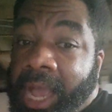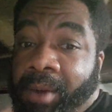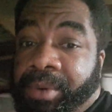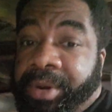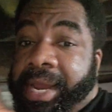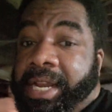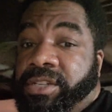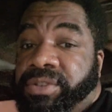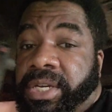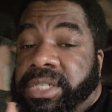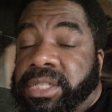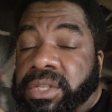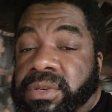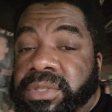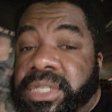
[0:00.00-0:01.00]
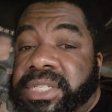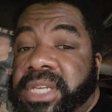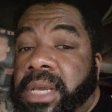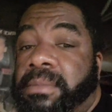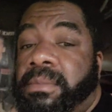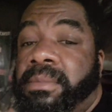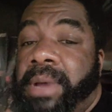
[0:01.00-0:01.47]
I would not trust to use the
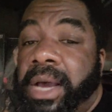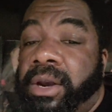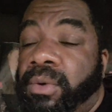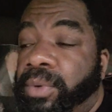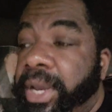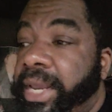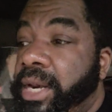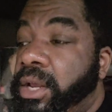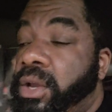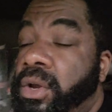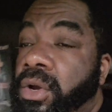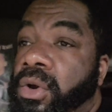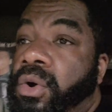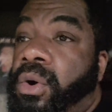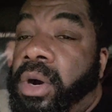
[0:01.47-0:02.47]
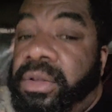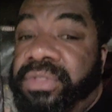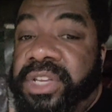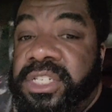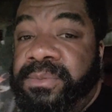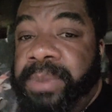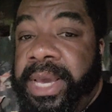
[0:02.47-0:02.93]
same amount of weight on
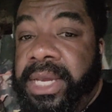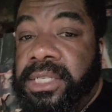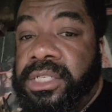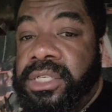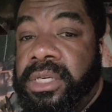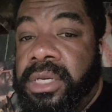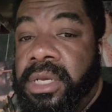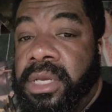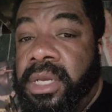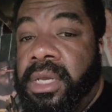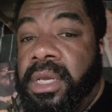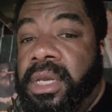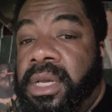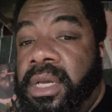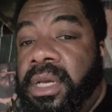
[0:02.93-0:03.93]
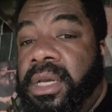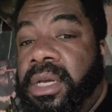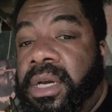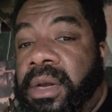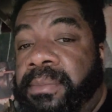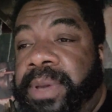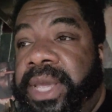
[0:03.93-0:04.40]
this bench
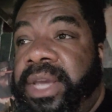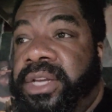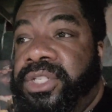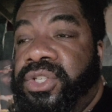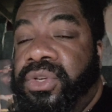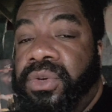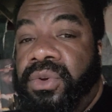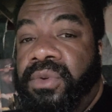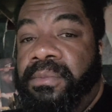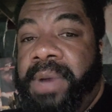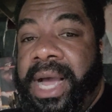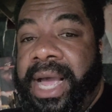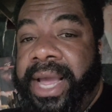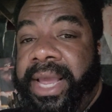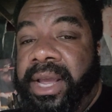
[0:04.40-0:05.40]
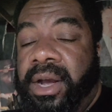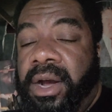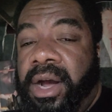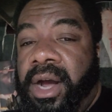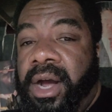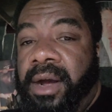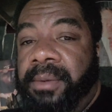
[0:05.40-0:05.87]
compared to my
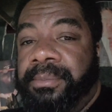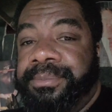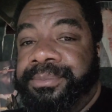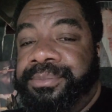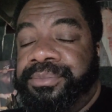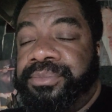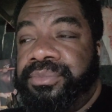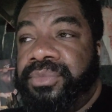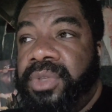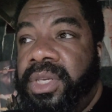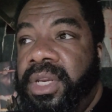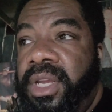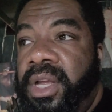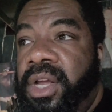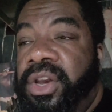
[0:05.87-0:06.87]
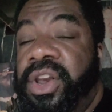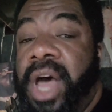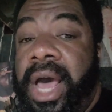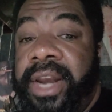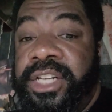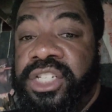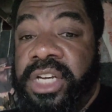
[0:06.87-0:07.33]

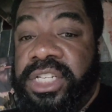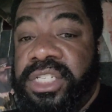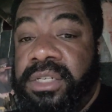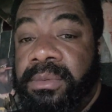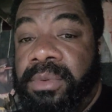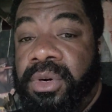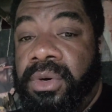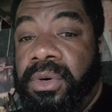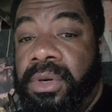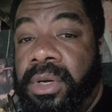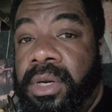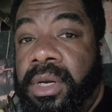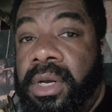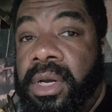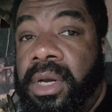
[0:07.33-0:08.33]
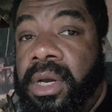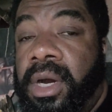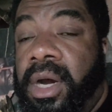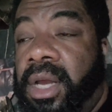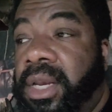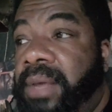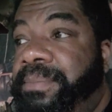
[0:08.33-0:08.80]
non-adjustable
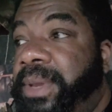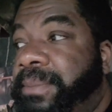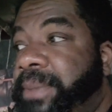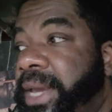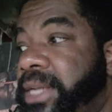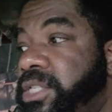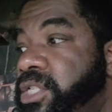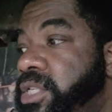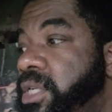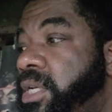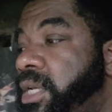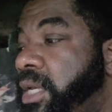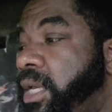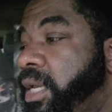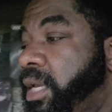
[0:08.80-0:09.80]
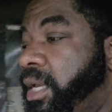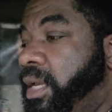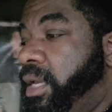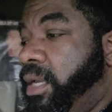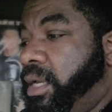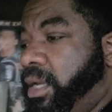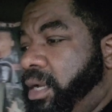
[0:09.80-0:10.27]
Olympic bench.
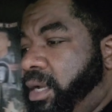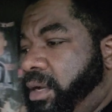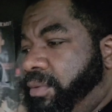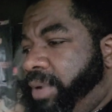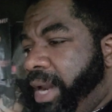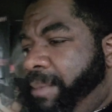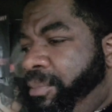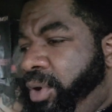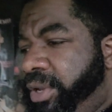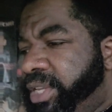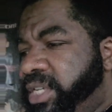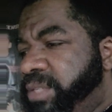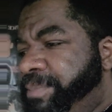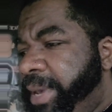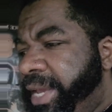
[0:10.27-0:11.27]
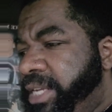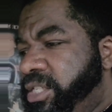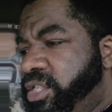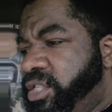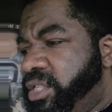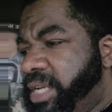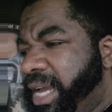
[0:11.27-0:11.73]
When I bought this
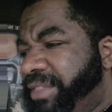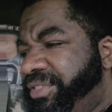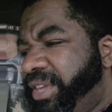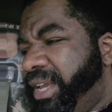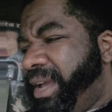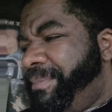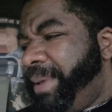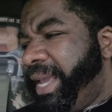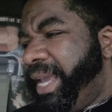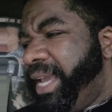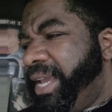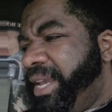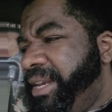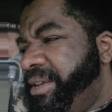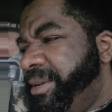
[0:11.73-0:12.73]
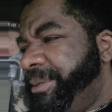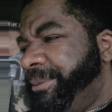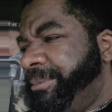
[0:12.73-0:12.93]
bench, I think I paid,